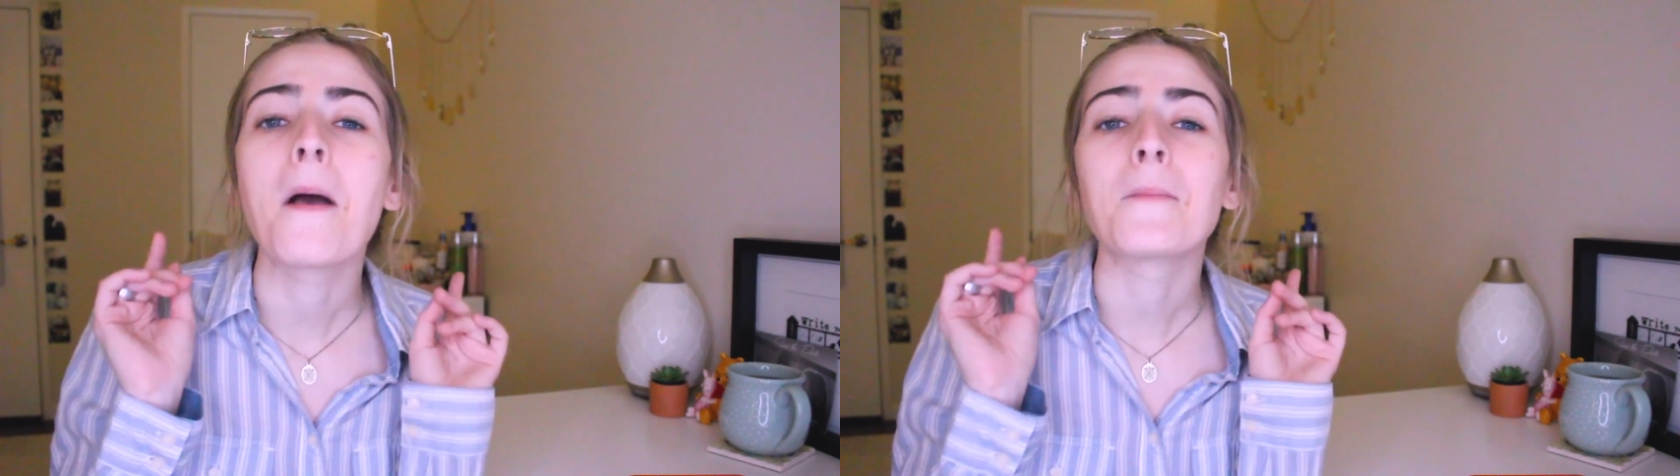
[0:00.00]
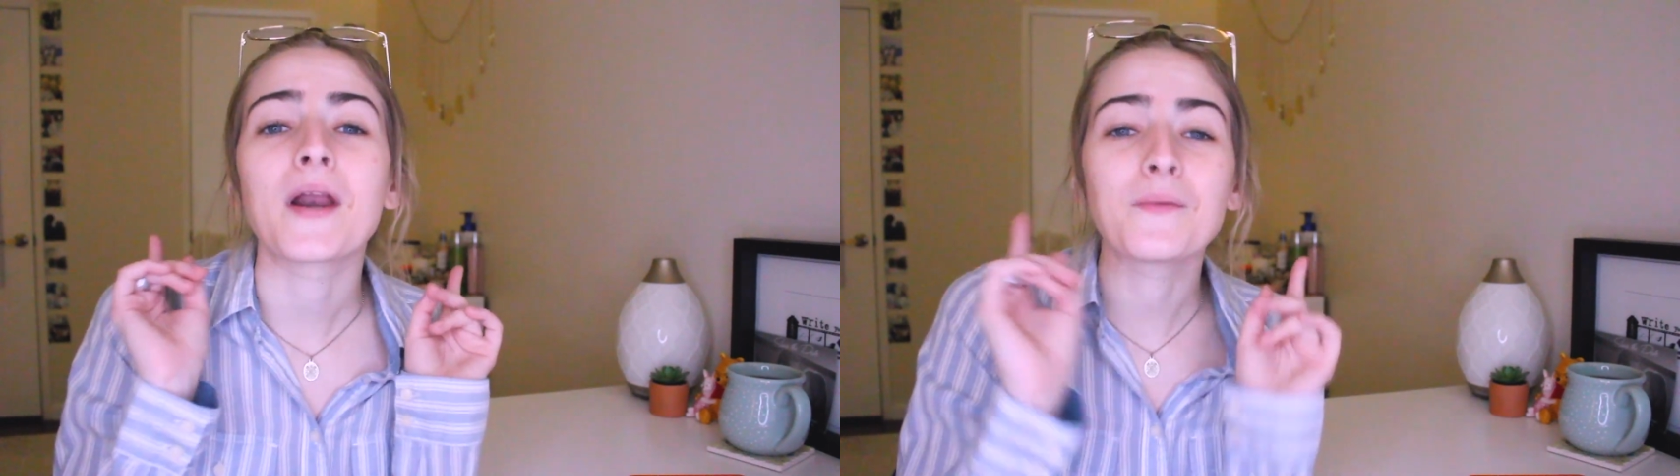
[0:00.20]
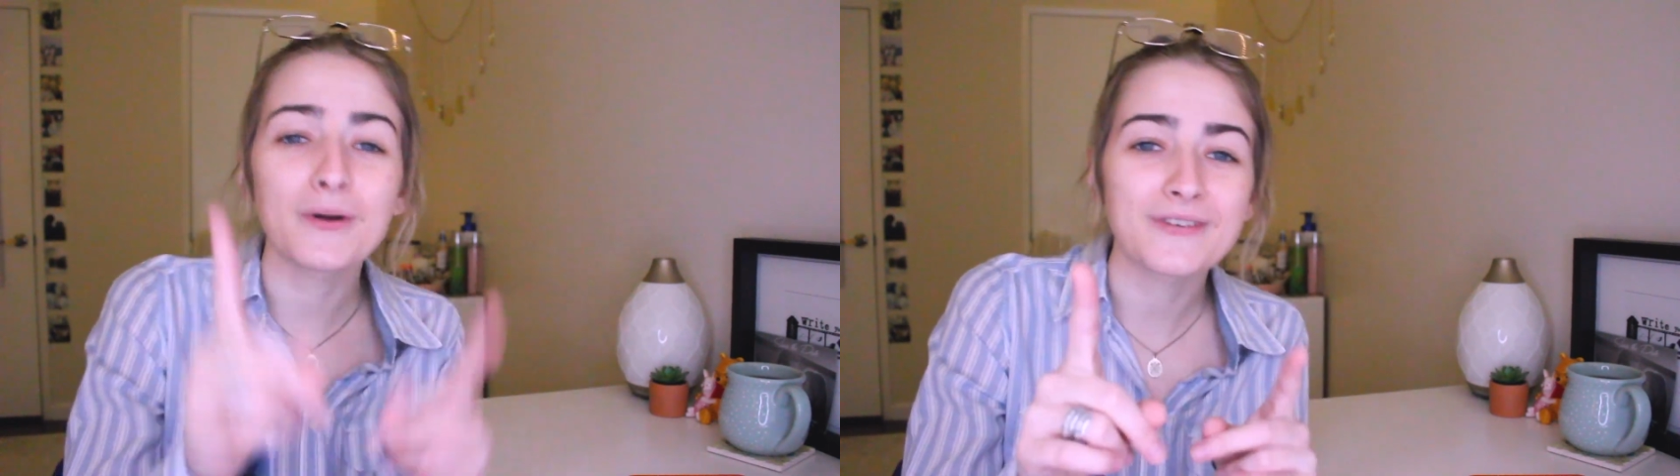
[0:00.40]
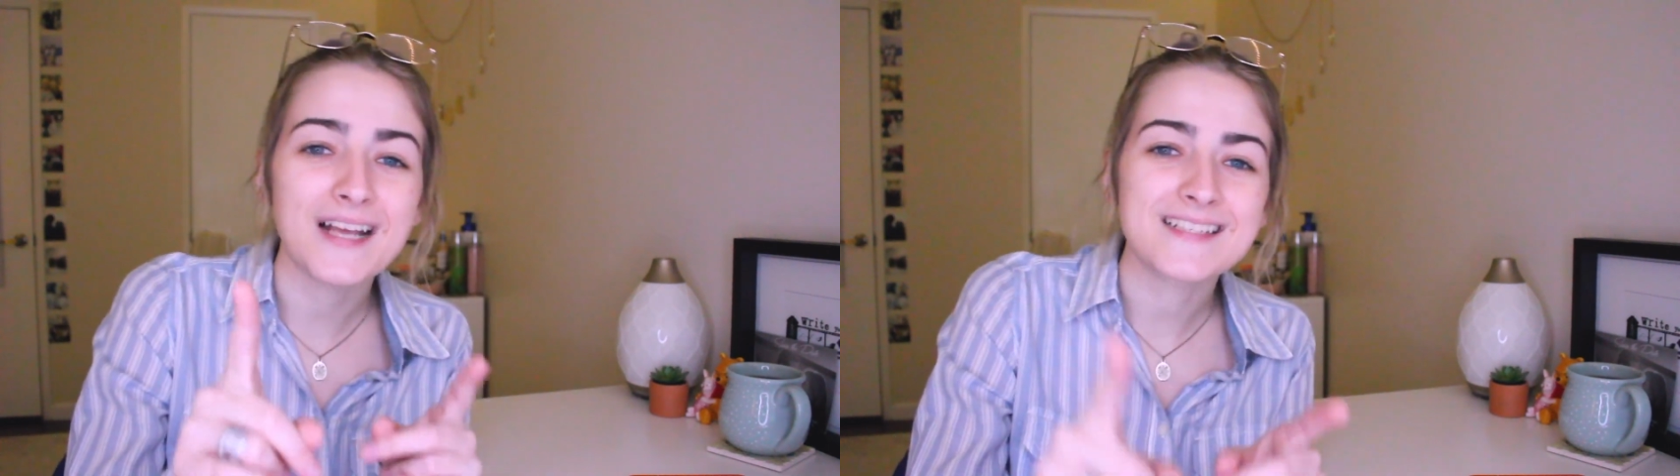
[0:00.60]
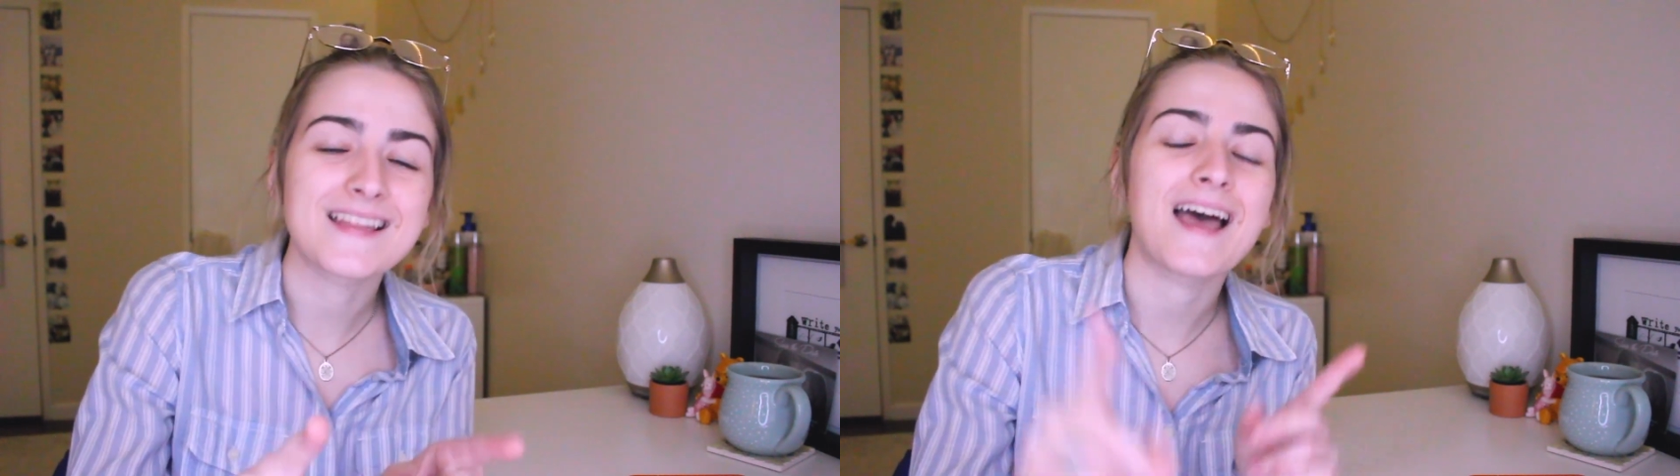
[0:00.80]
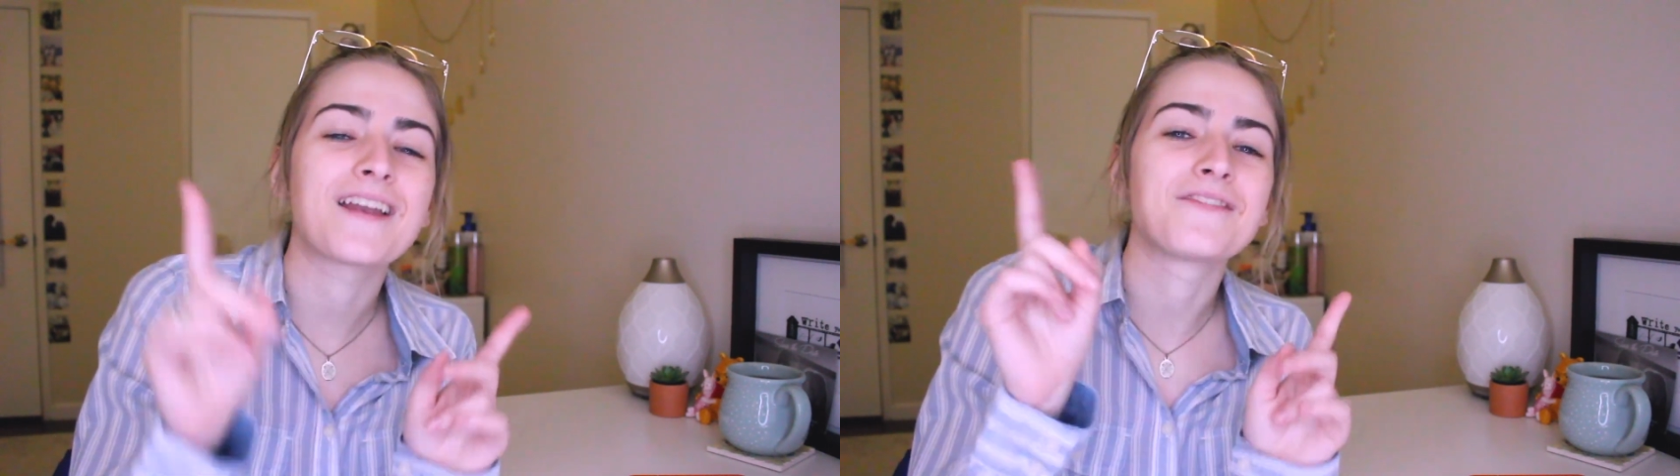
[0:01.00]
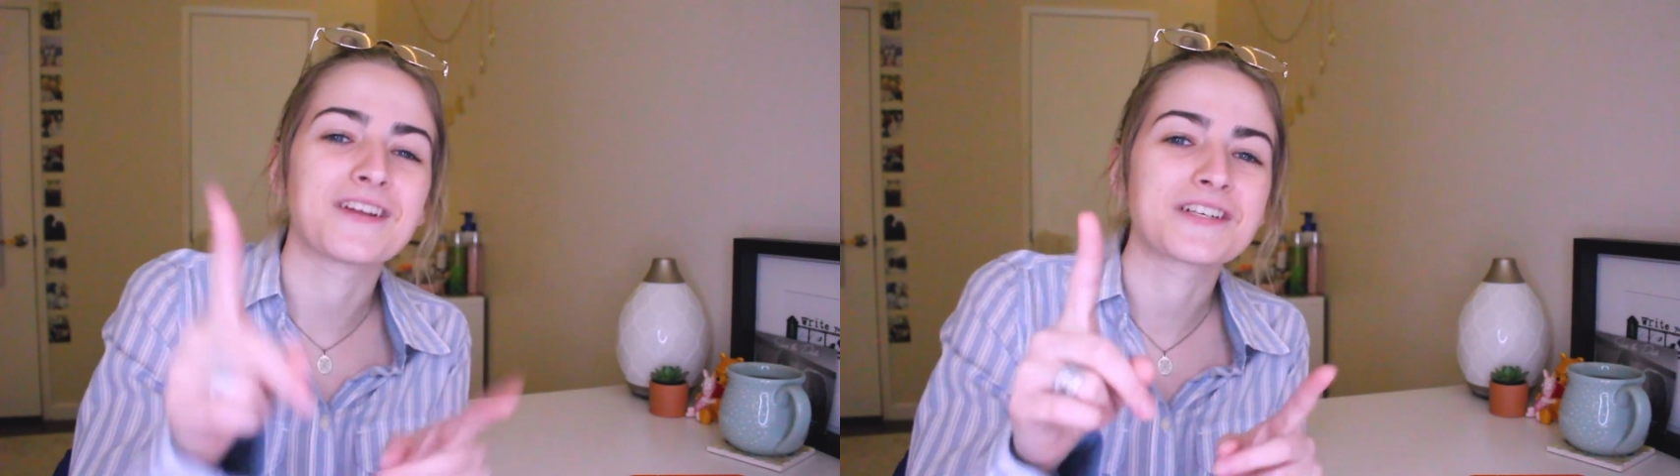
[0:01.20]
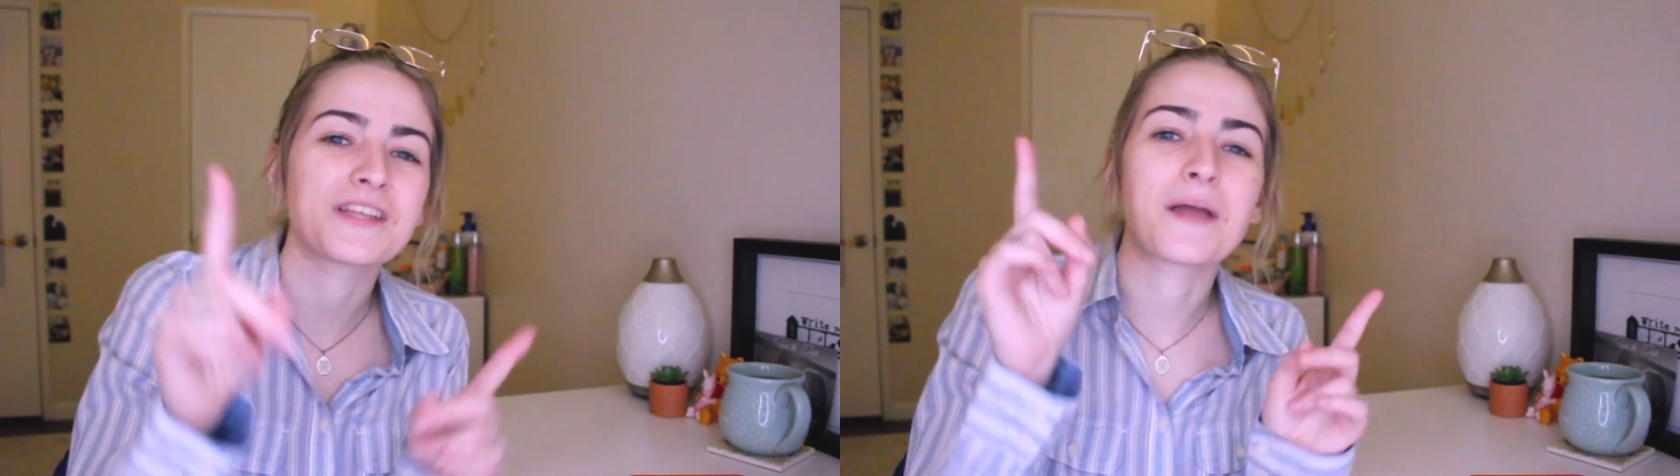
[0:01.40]
But I will react to that
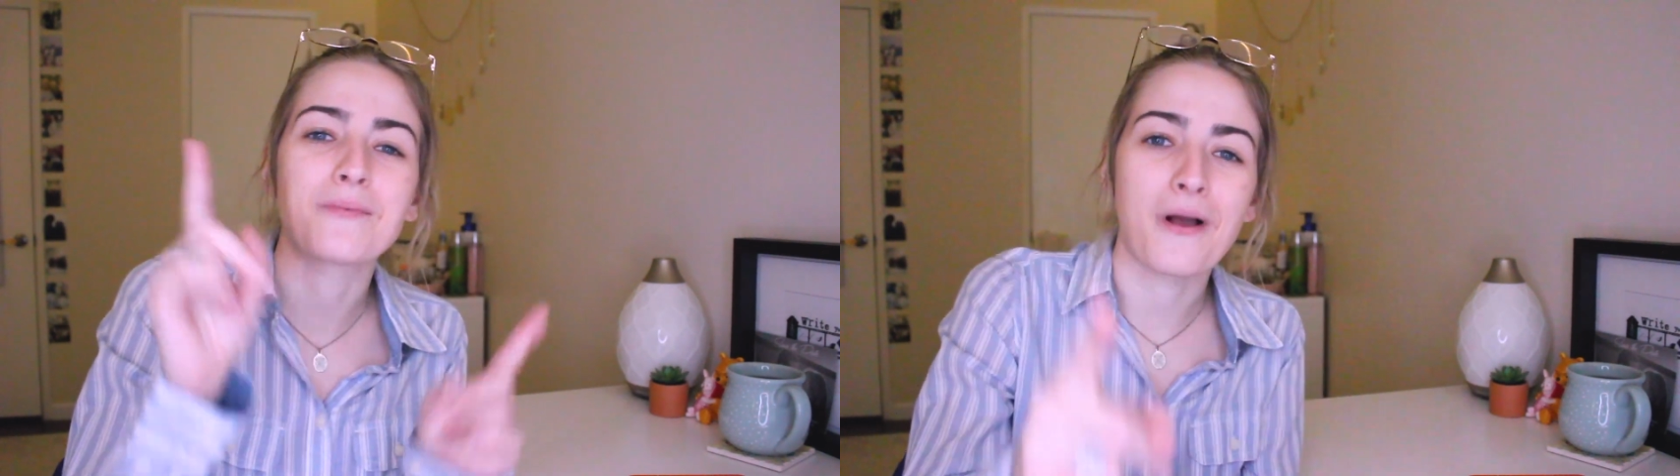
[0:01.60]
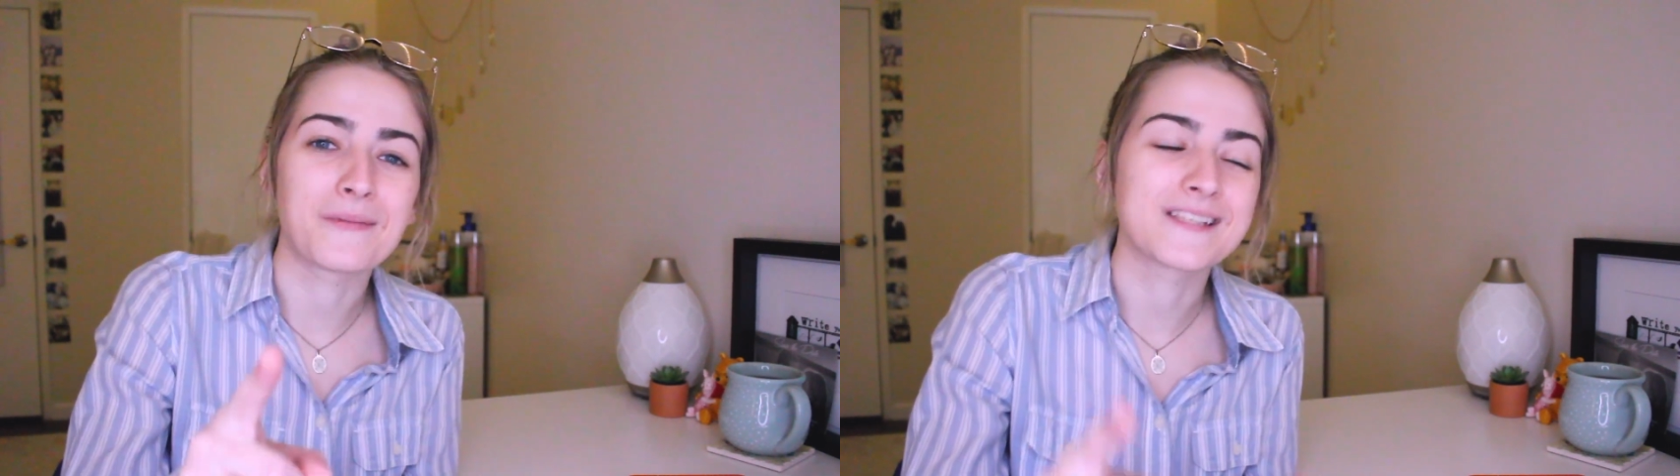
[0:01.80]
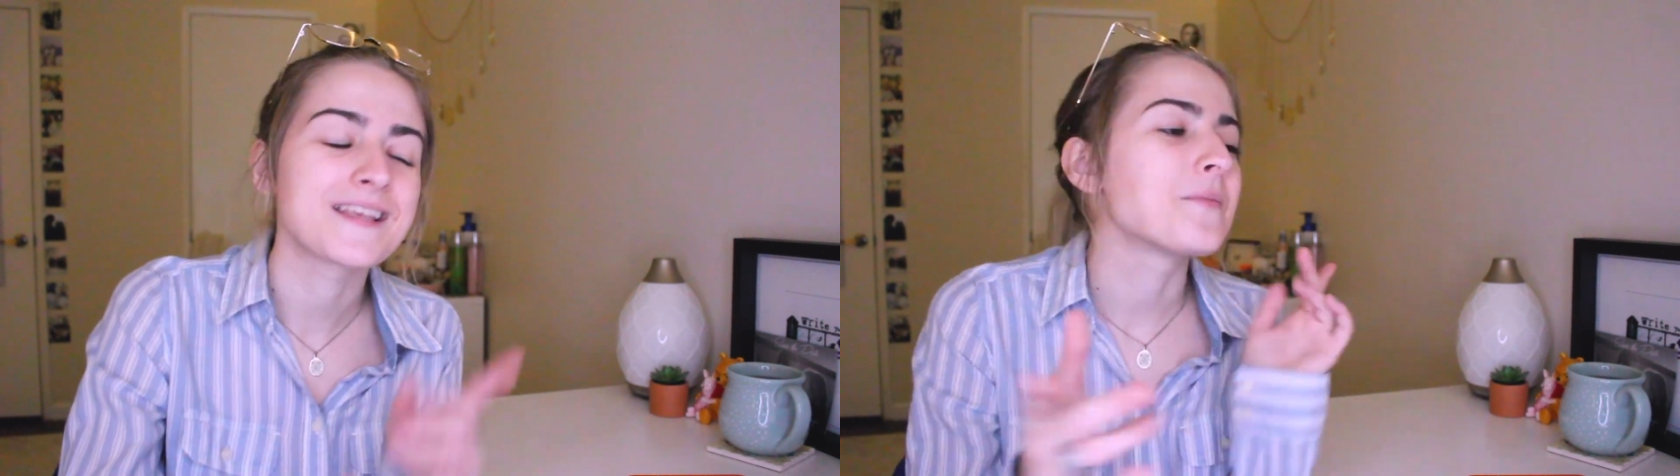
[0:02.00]
eventually, I promise.